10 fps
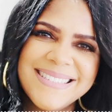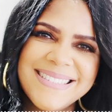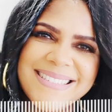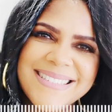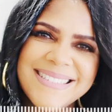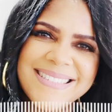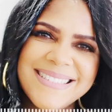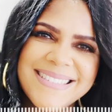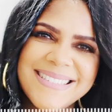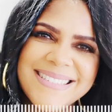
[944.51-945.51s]
so it,
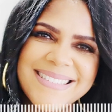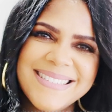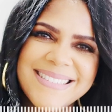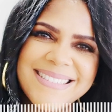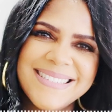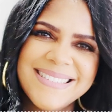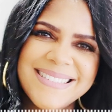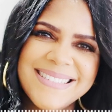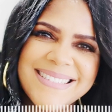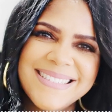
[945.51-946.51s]
it's one of my
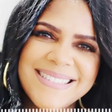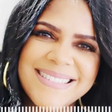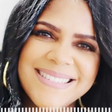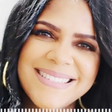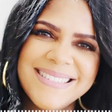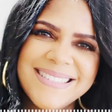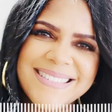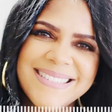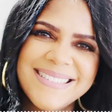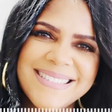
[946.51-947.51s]
key tools and
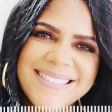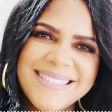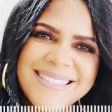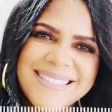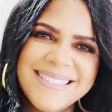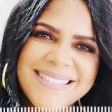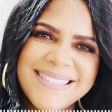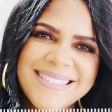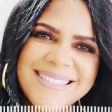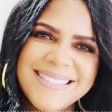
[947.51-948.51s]
practices that I
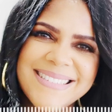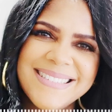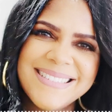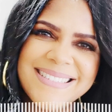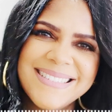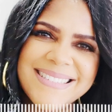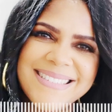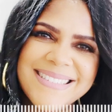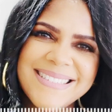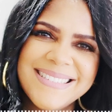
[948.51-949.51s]
teach my students, my
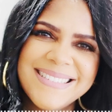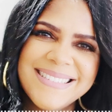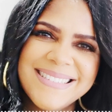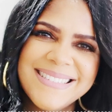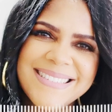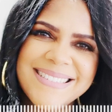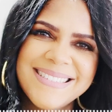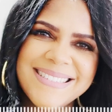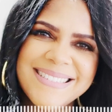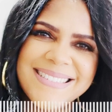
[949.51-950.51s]
clients
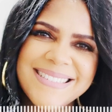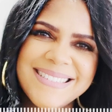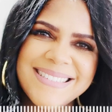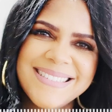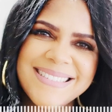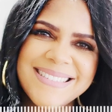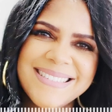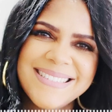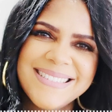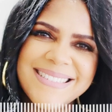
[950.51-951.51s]
um, to use because
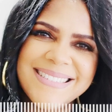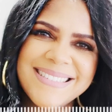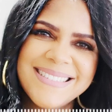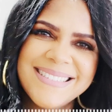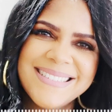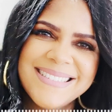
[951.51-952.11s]
it's very